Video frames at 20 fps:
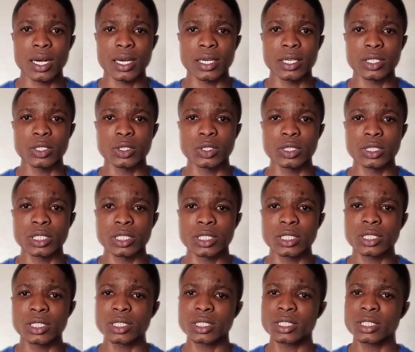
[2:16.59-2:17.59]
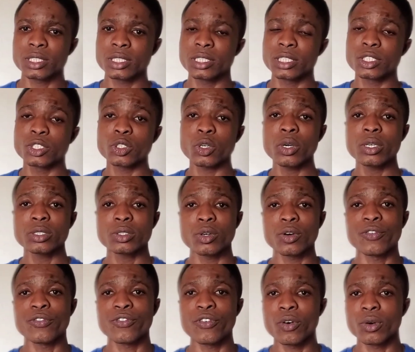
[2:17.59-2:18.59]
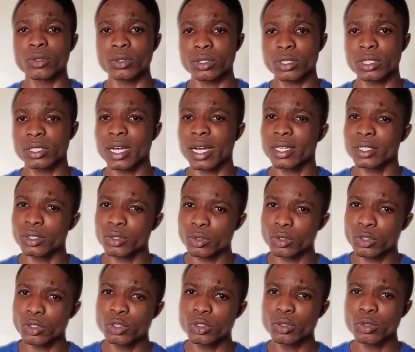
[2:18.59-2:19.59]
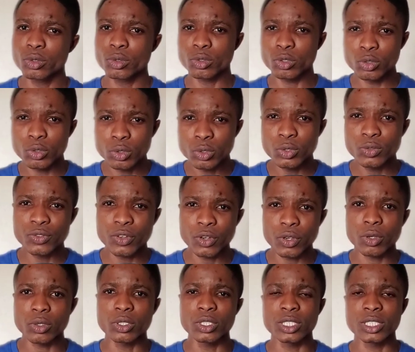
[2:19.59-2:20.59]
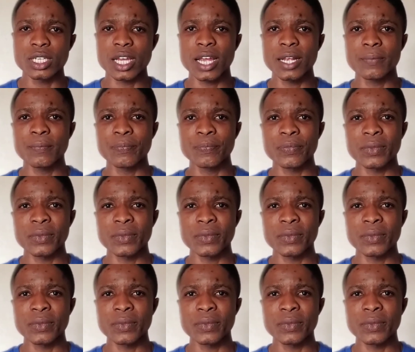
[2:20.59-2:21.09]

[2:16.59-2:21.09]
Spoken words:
the choice of fonts that you choose to use for your design